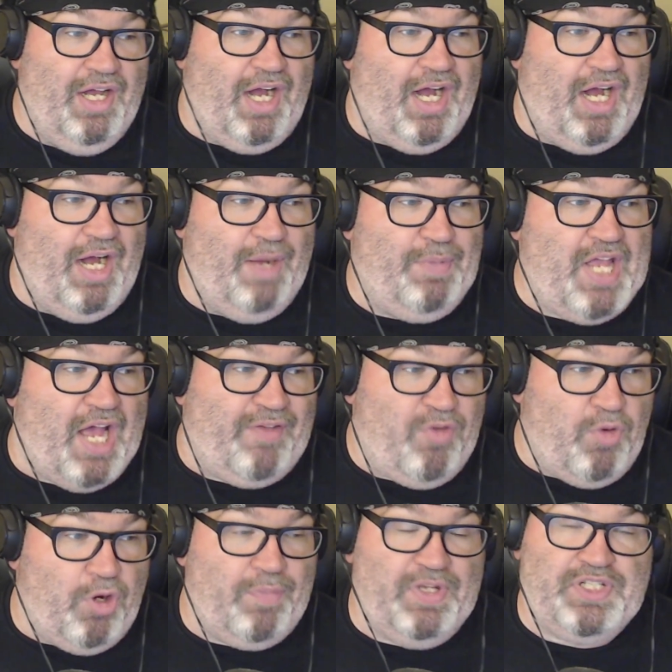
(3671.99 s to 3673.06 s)
Uh, but yeah, if you
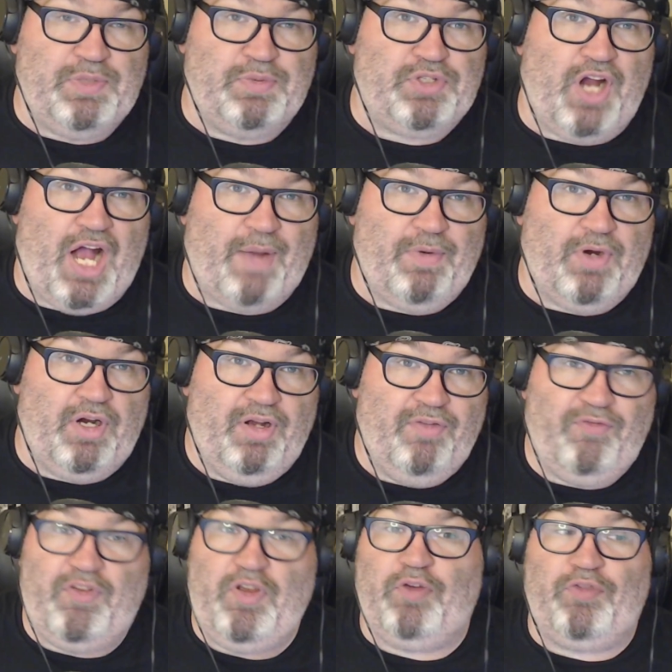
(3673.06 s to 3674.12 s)
want to be a subscriber,
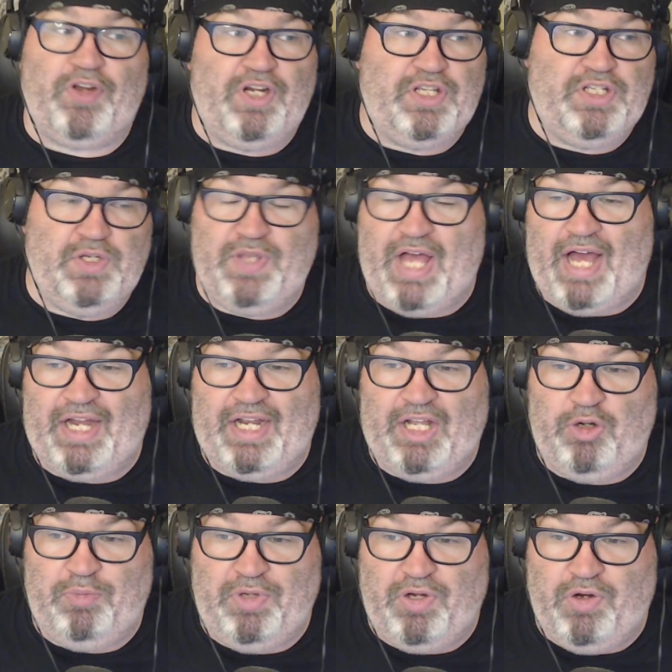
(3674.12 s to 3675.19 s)
feel free to do that. It
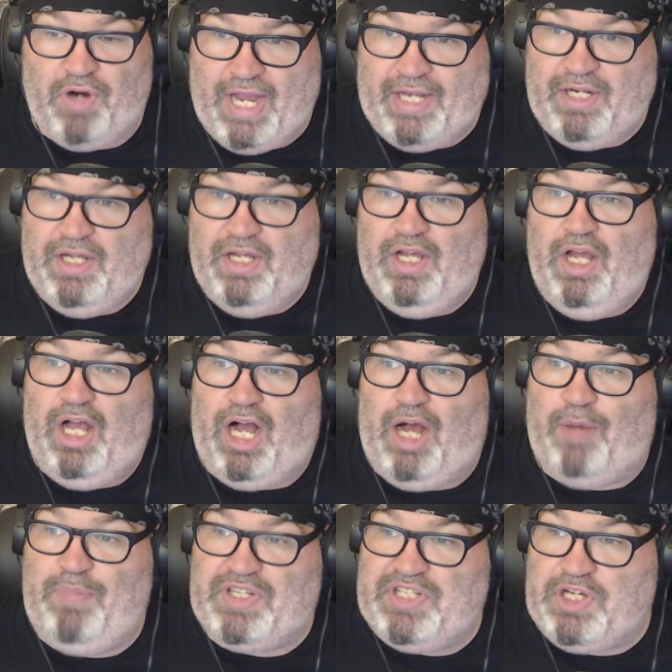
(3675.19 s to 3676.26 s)
would be great. Uh,
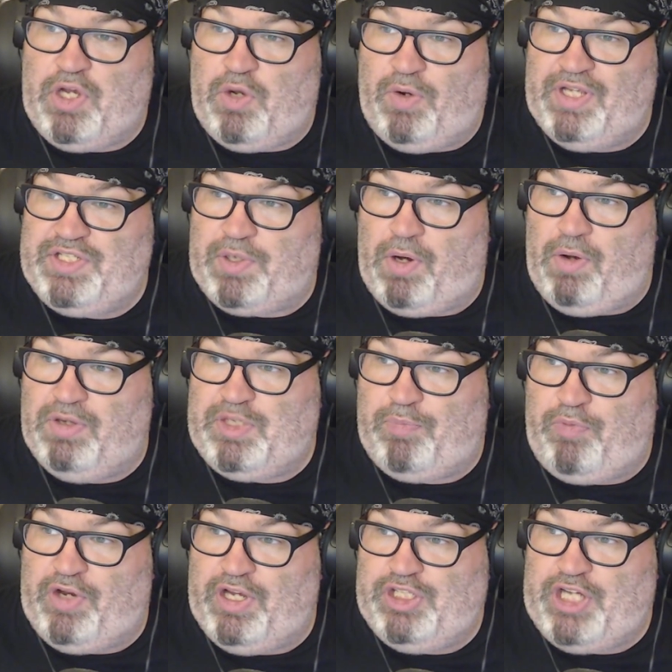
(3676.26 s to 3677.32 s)
bits and coins are always
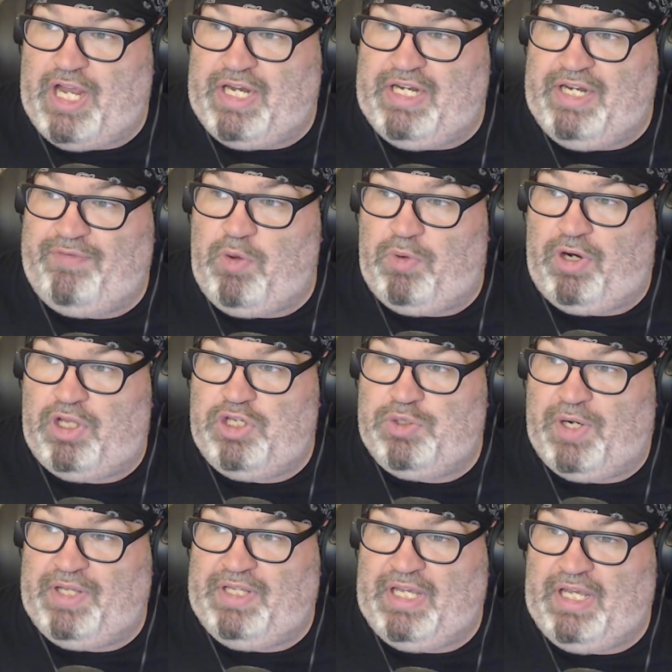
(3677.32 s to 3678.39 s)
appreciated if you want to
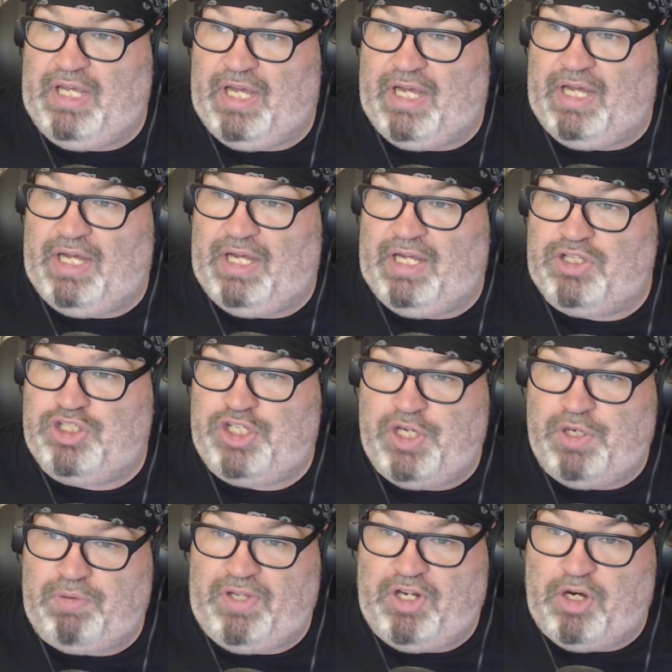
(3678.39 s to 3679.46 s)
join the uh,
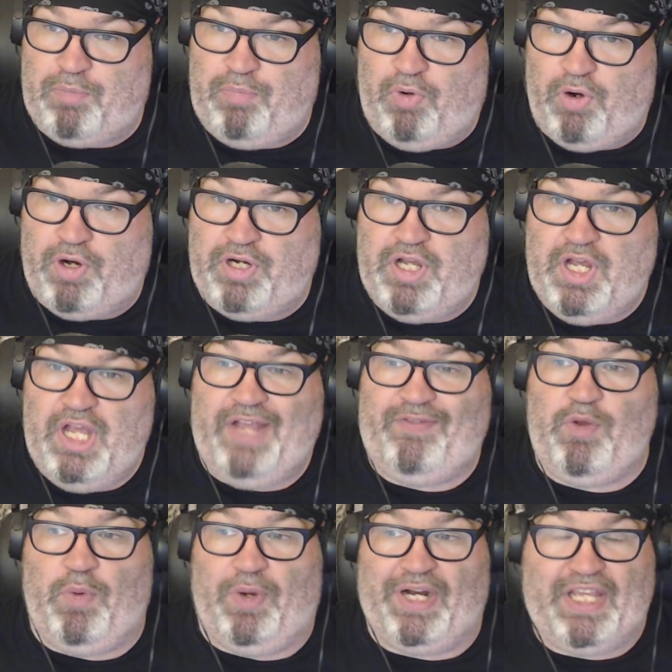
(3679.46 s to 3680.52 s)
cheerleader board. If
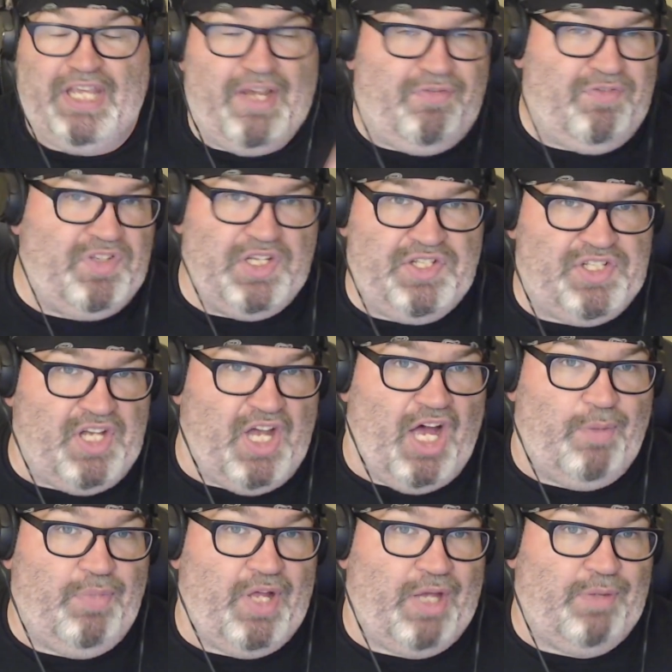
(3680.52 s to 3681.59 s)
you want to gift to
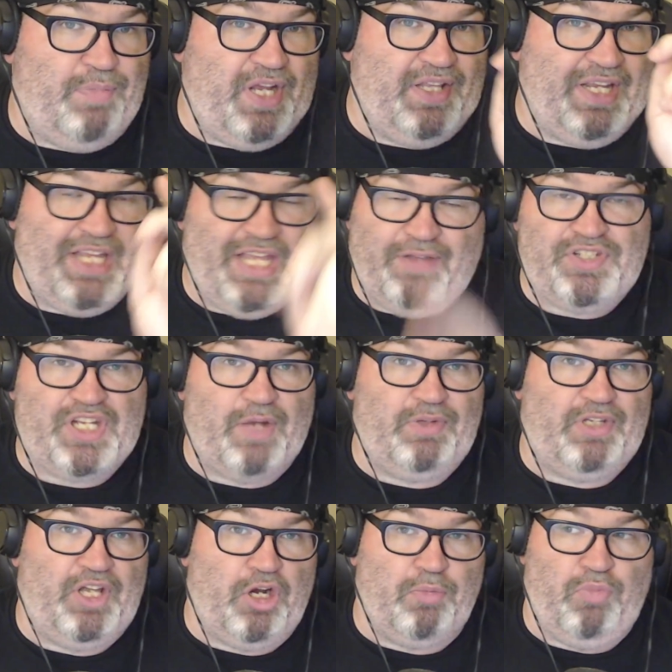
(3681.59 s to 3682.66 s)
sub and be in the gift sub
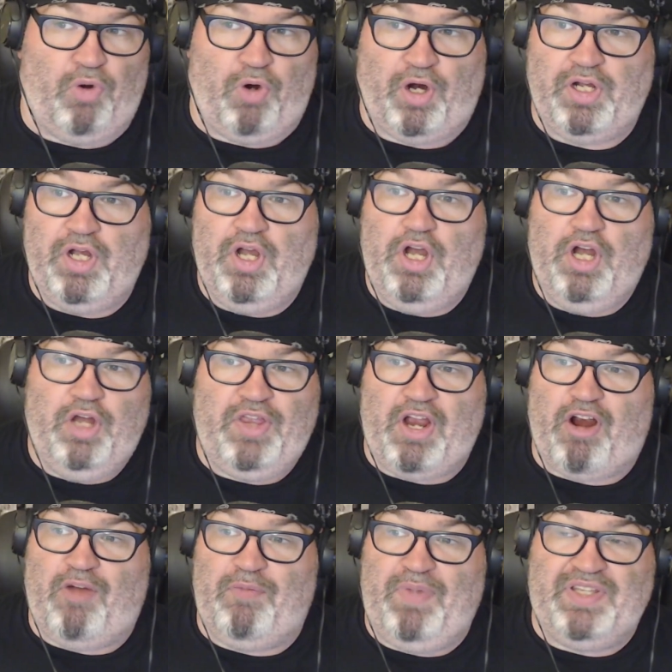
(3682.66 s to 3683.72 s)
leaderboard,
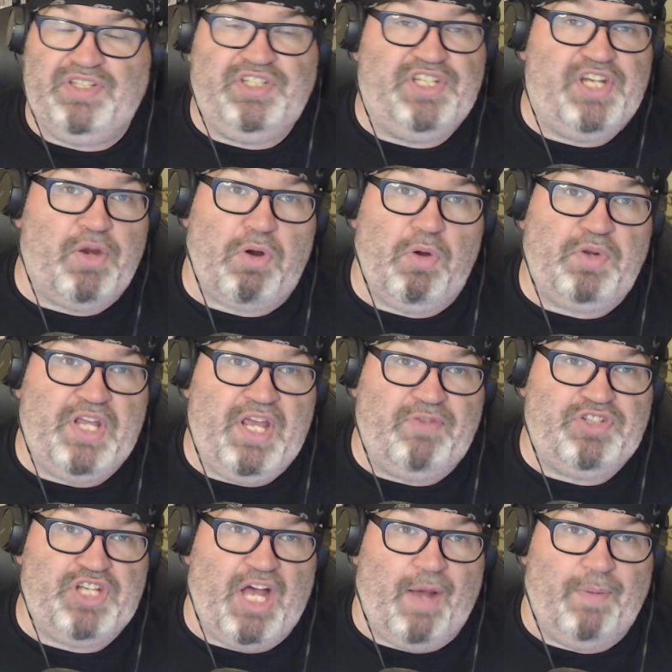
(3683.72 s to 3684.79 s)
there have been zero gift
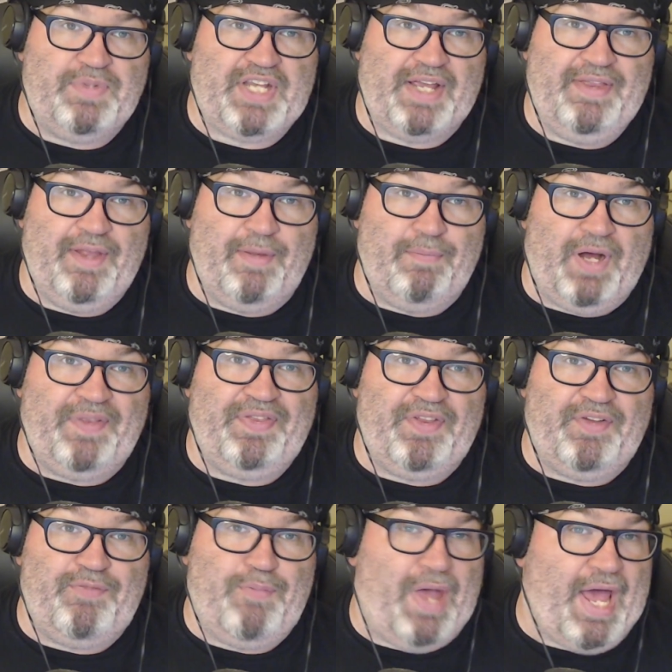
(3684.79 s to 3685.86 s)
subs in the month
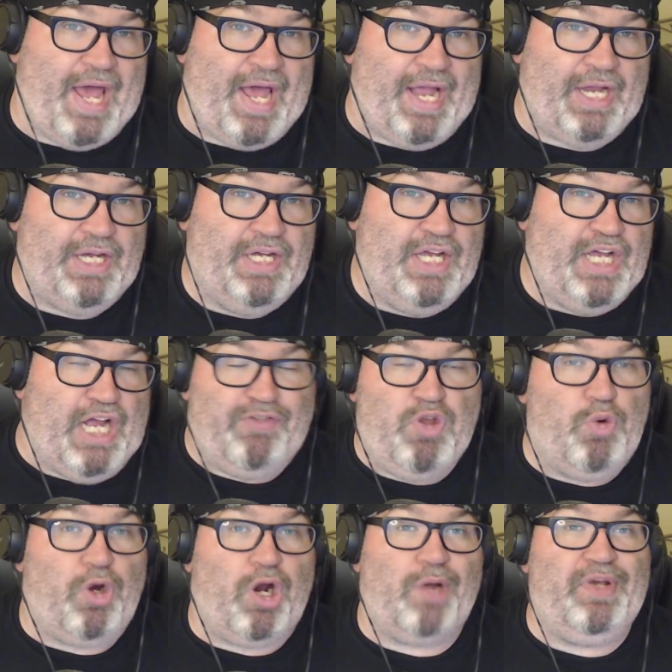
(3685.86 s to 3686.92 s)
of May. If
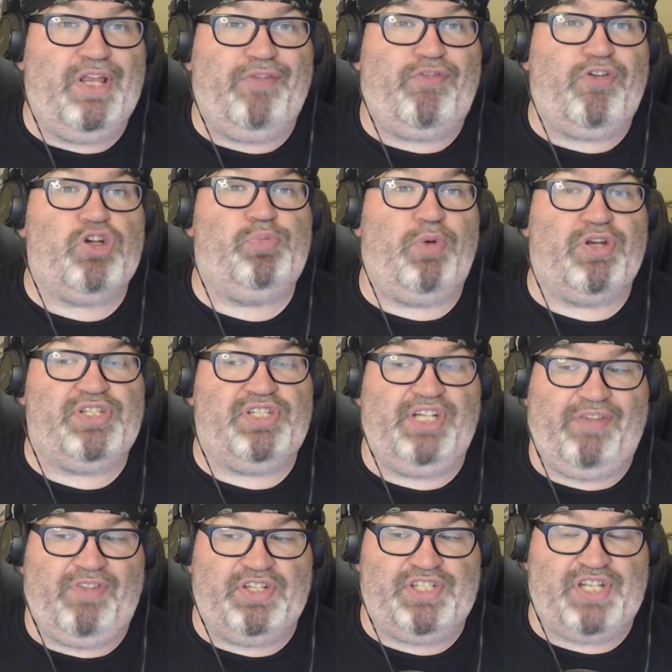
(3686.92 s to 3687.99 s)
you want to be the first person to
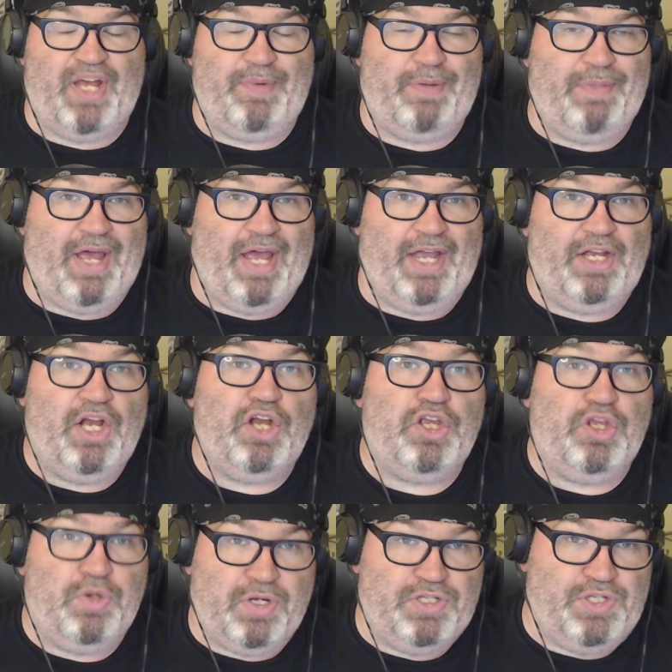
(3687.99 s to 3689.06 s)
get the sub in May,
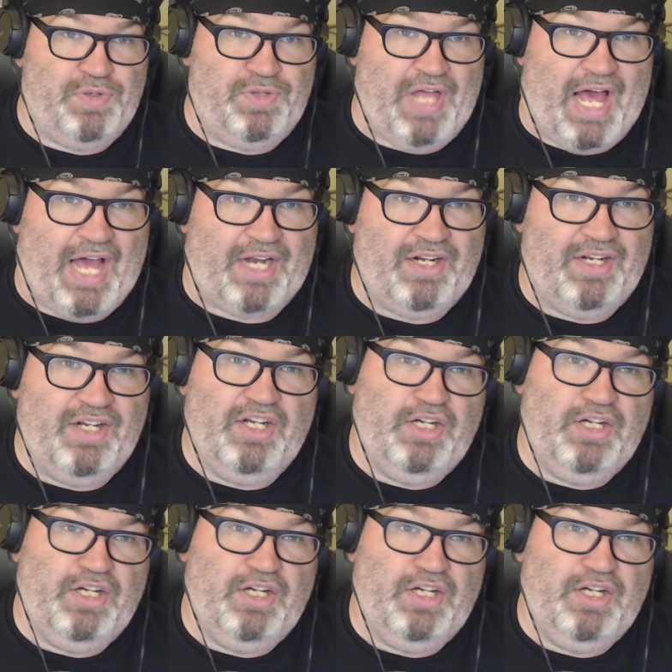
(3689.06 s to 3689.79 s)
you could do that